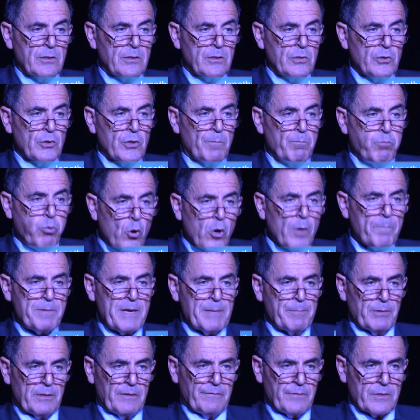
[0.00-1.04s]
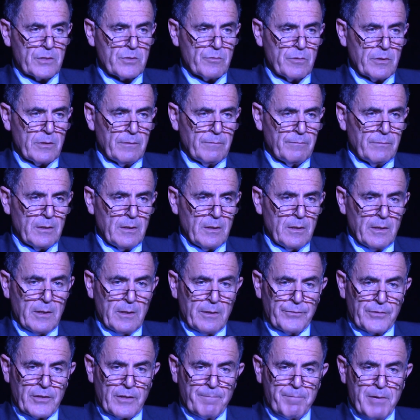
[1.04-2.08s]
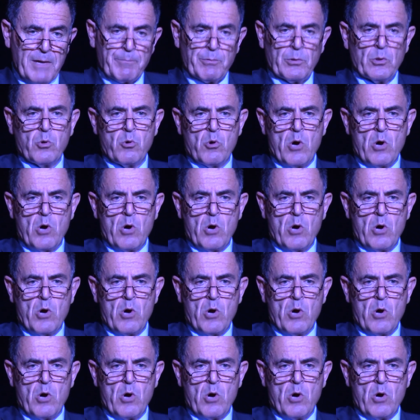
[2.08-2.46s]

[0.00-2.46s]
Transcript: to the poor people of Israel, to the people